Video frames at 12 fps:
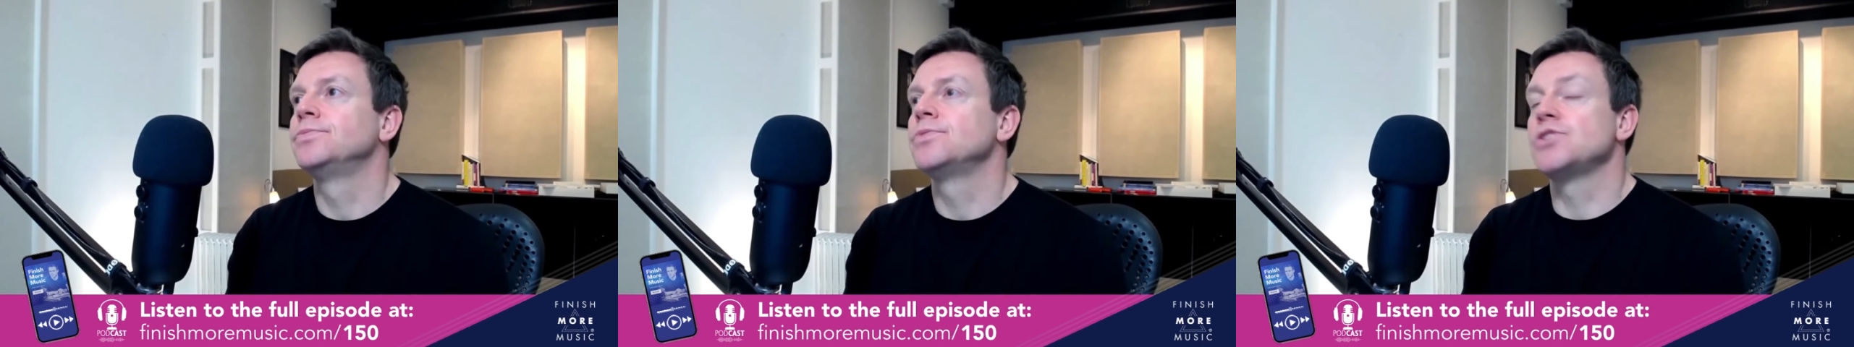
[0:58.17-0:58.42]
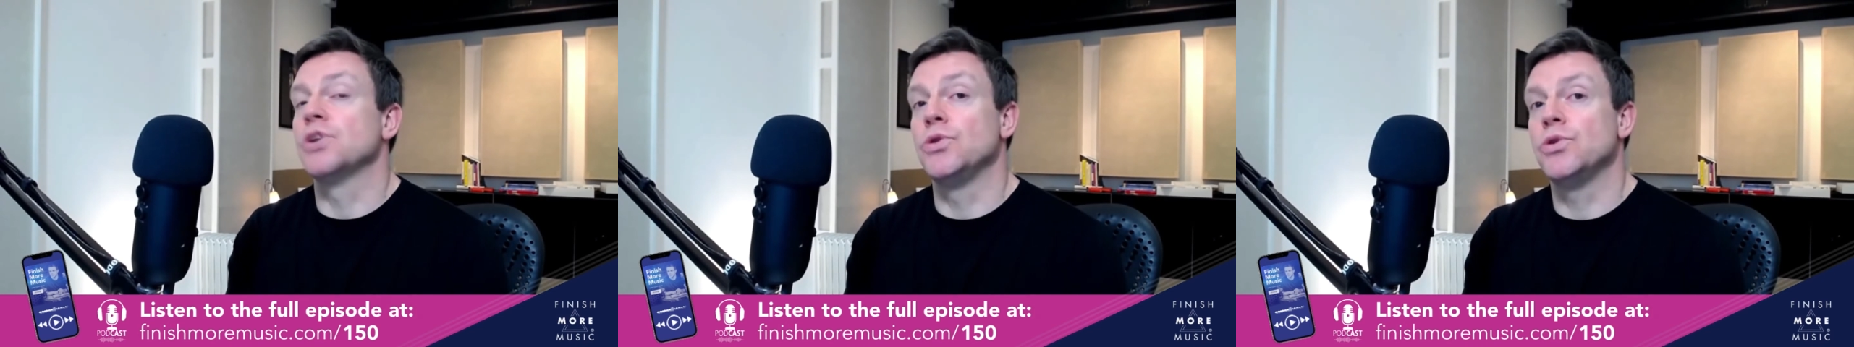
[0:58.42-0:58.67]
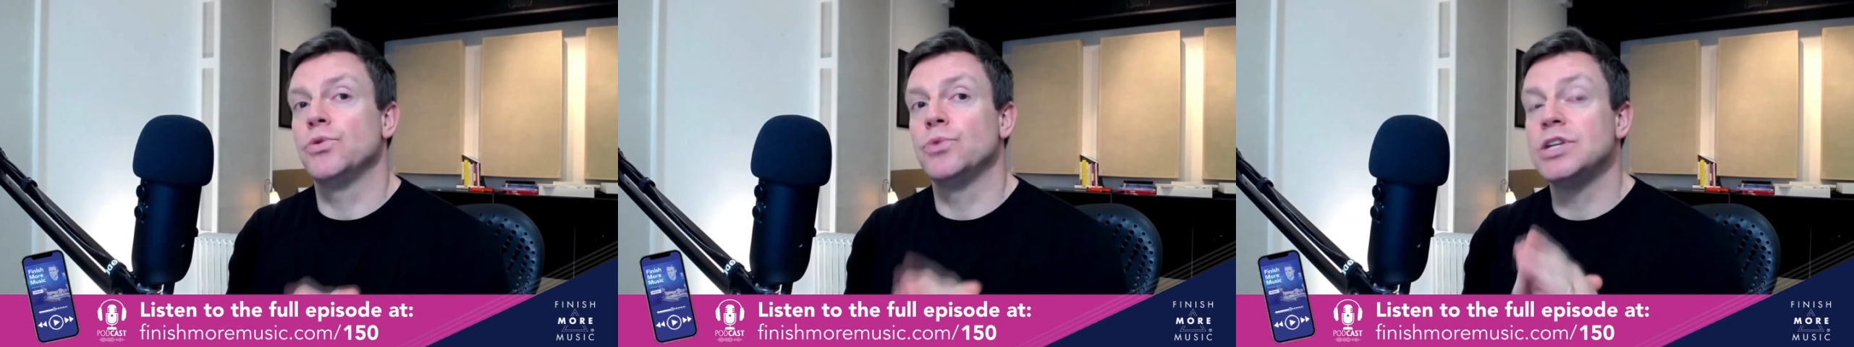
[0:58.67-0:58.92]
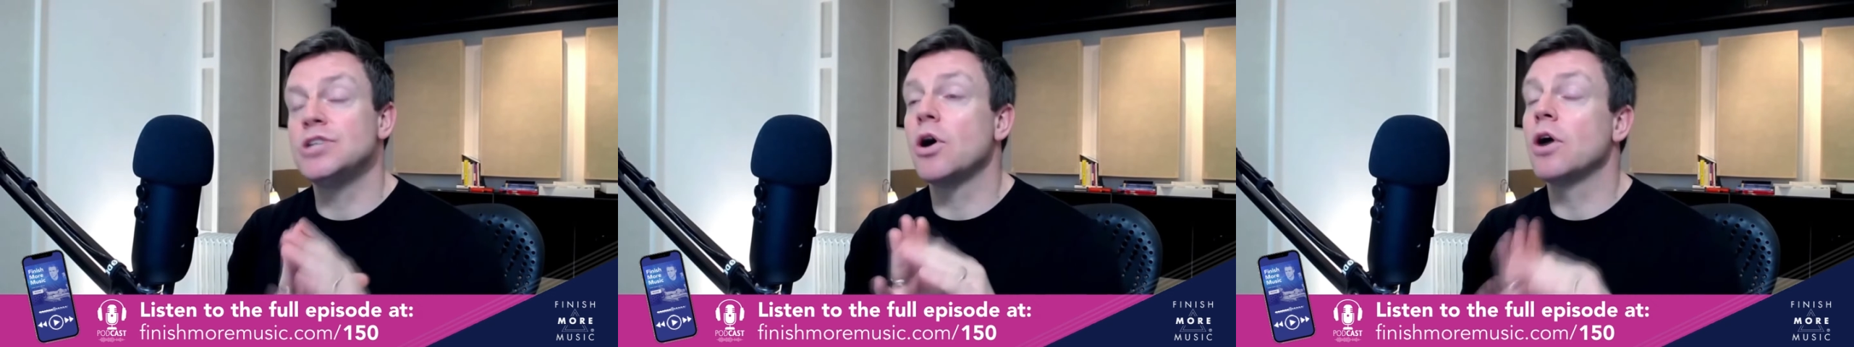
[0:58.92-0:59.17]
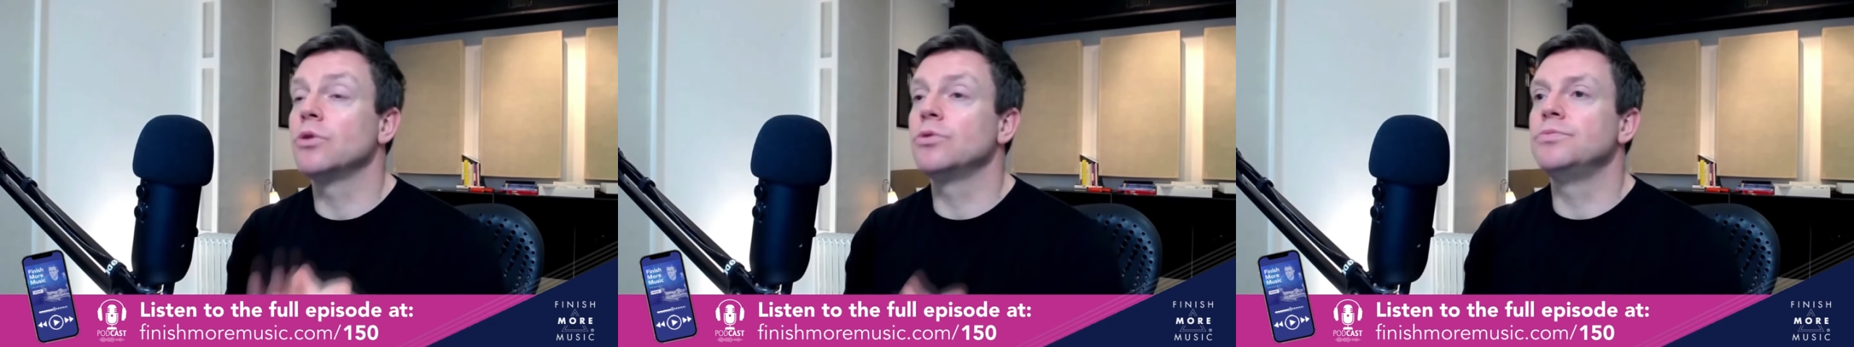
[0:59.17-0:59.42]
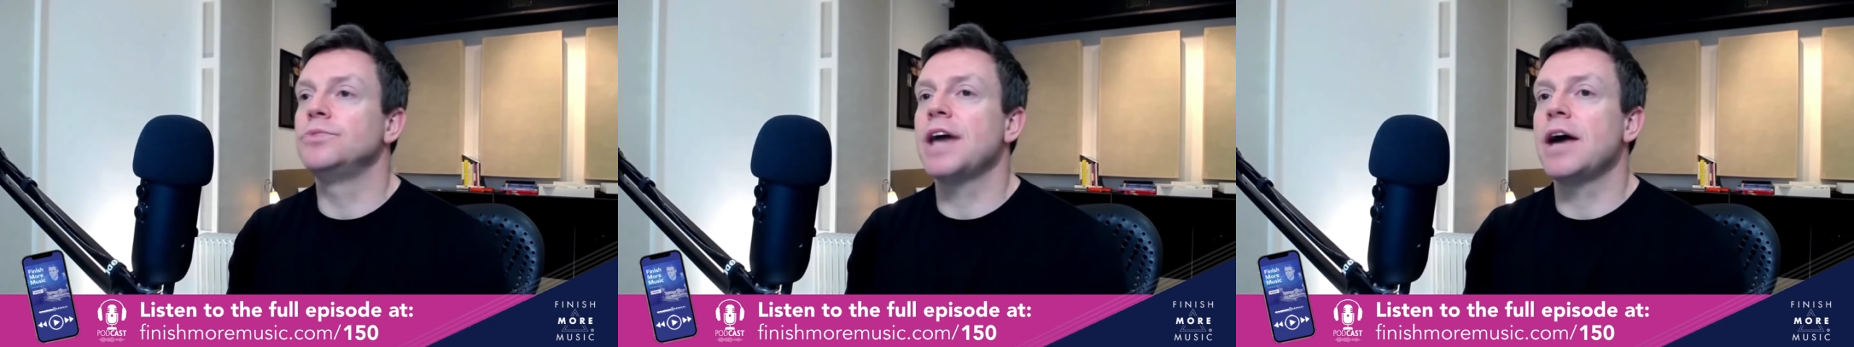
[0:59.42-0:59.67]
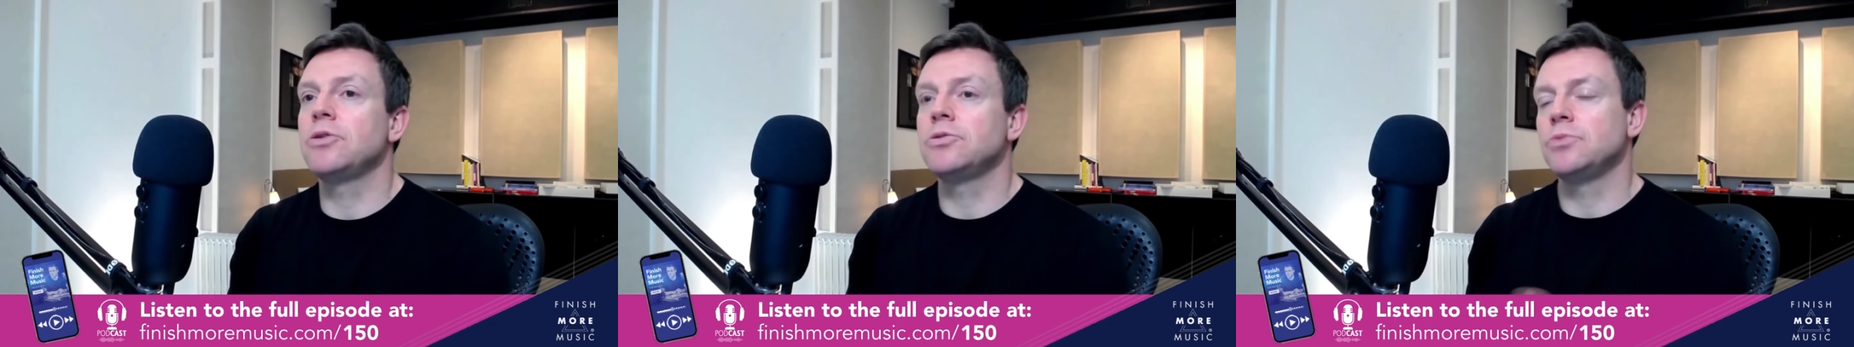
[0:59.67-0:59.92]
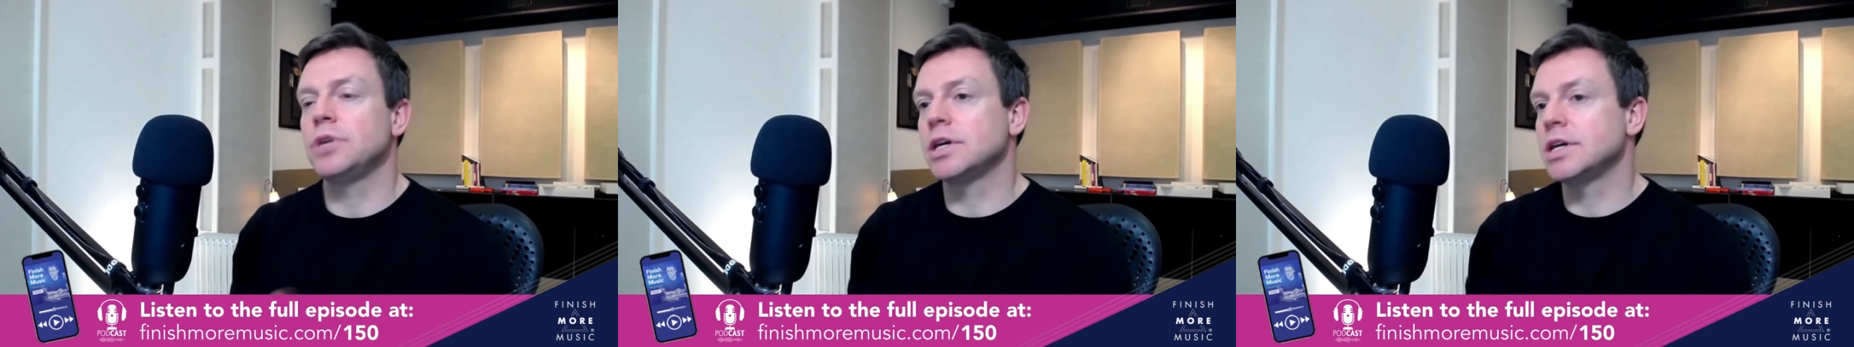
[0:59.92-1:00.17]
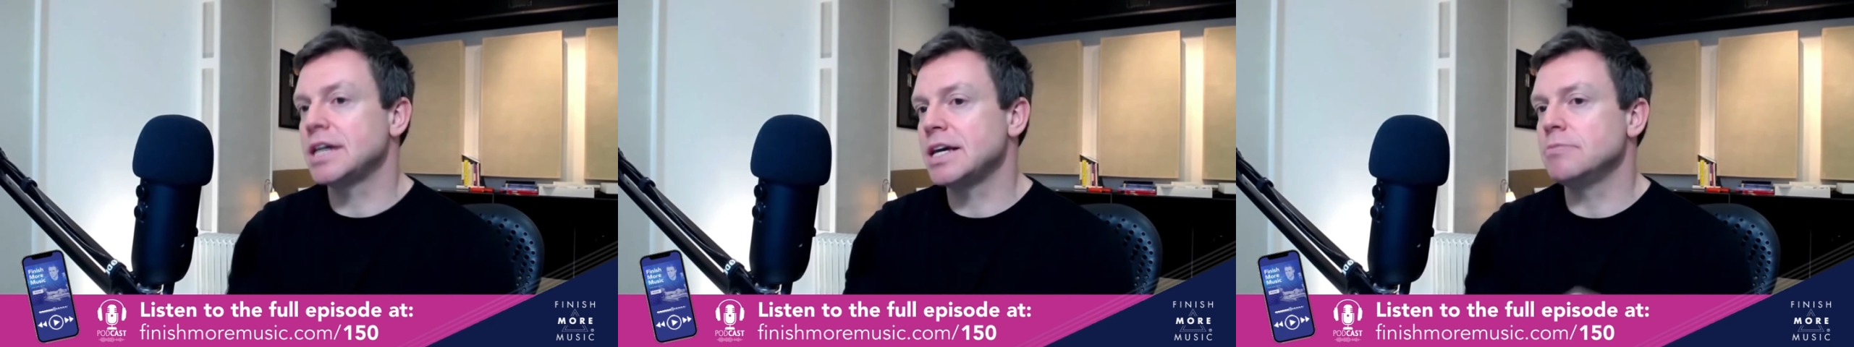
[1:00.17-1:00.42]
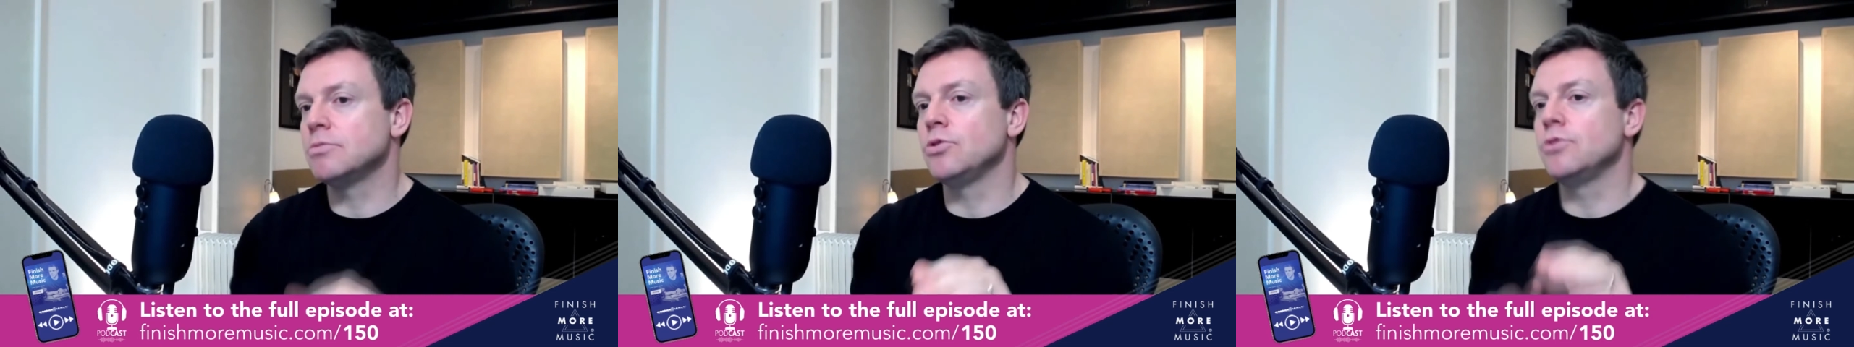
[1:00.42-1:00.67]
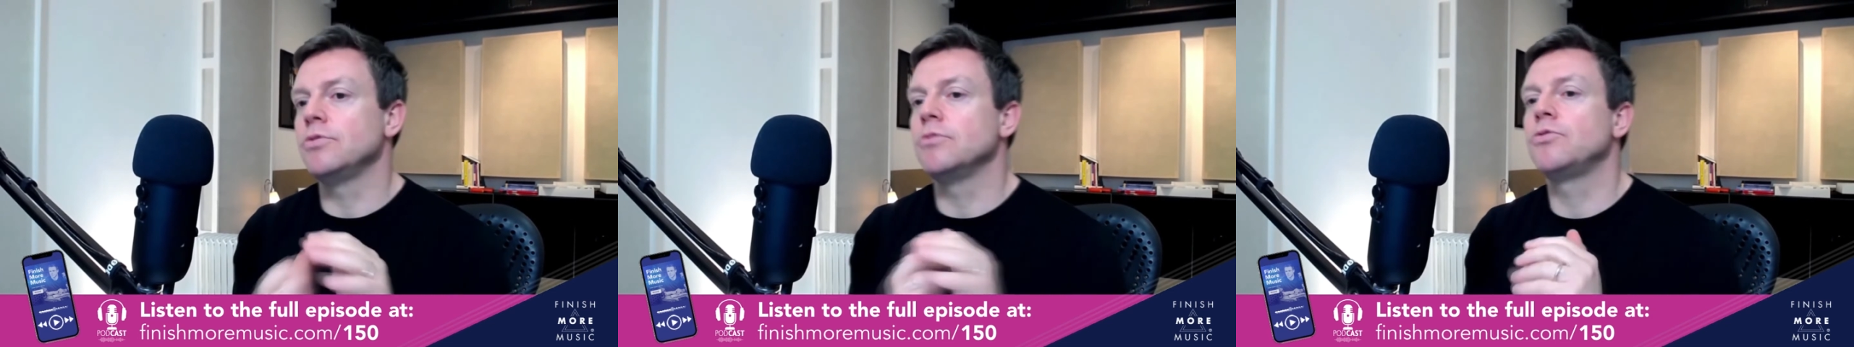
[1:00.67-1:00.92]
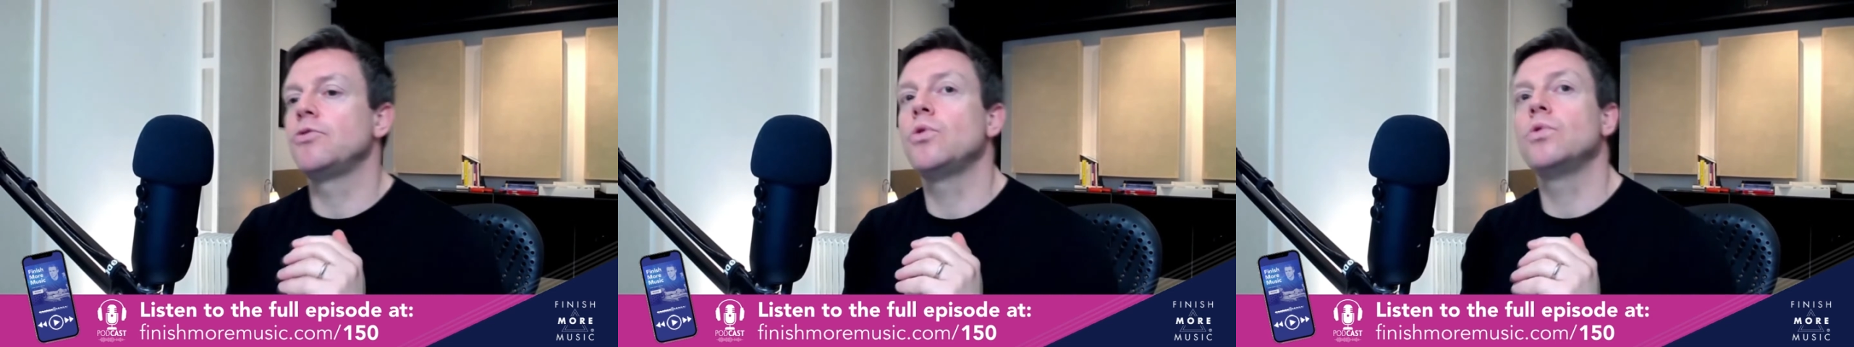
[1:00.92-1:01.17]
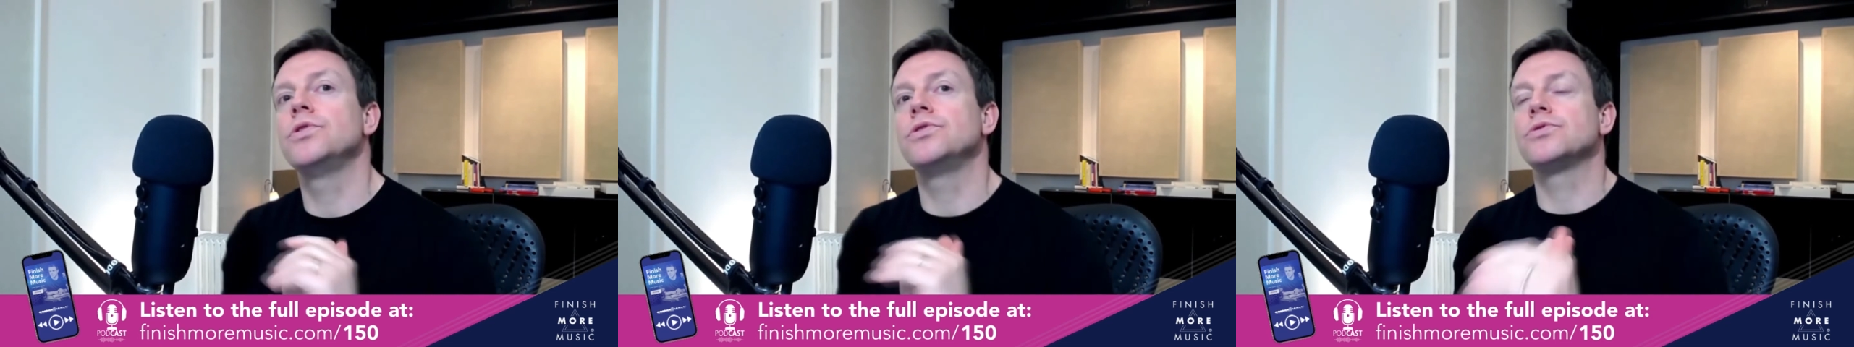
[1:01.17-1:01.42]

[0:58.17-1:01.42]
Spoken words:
so that we dial them down and we can keep moving forward,